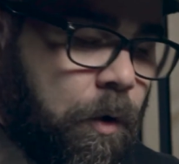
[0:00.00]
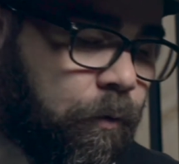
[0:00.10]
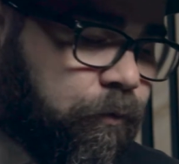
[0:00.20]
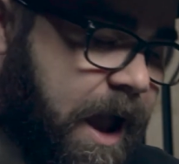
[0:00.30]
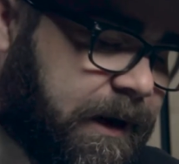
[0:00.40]

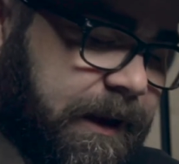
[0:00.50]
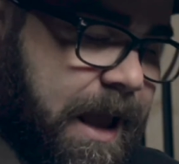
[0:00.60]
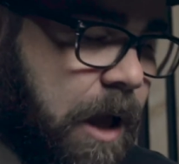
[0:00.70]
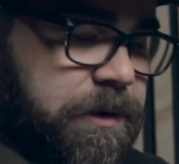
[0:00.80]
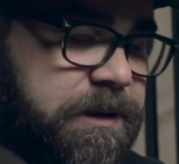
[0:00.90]
writing
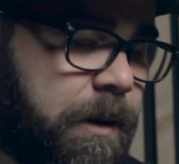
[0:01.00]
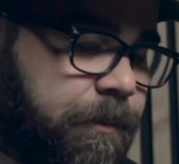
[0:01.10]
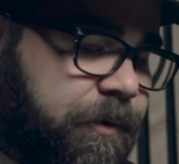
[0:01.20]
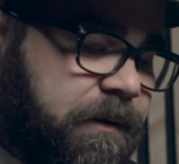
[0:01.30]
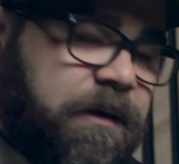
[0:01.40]
out
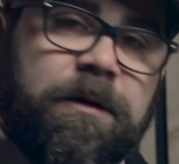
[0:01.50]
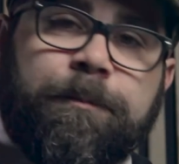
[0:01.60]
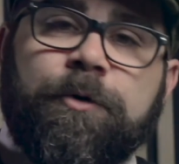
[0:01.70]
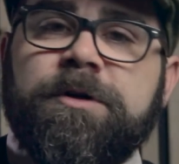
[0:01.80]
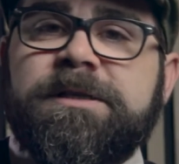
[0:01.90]
something that the
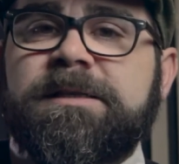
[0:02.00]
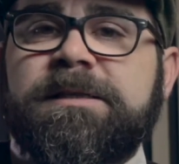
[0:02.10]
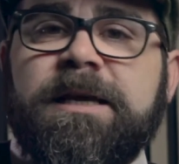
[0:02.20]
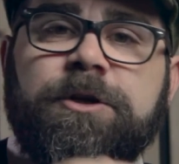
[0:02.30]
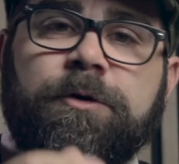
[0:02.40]
person
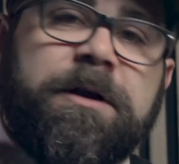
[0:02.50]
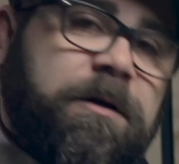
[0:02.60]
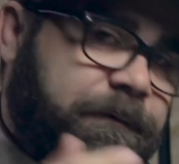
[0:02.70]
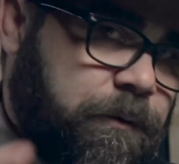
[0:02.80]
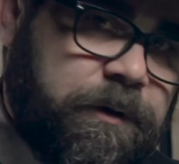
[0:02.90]
said, you're
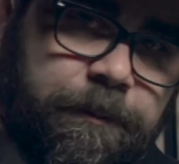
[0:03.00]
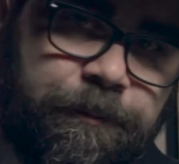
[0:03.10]
interviewing the